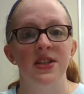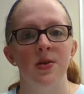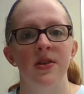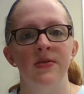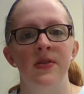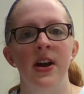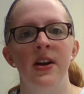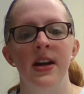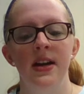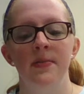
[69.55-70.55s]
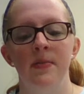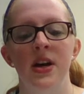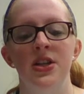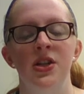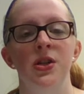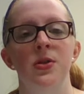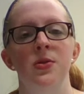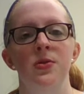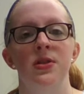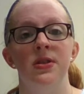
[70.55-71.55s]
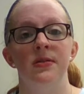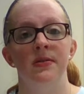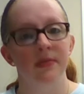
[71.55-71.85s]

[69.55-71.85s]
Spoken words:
So they're very much used,